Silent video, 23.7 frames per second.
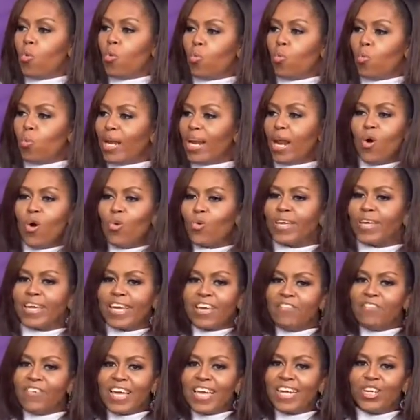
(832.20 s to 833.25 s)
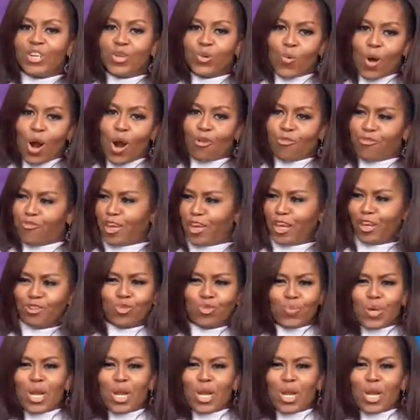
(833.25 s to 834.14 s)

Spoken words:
we don't give in to our fears.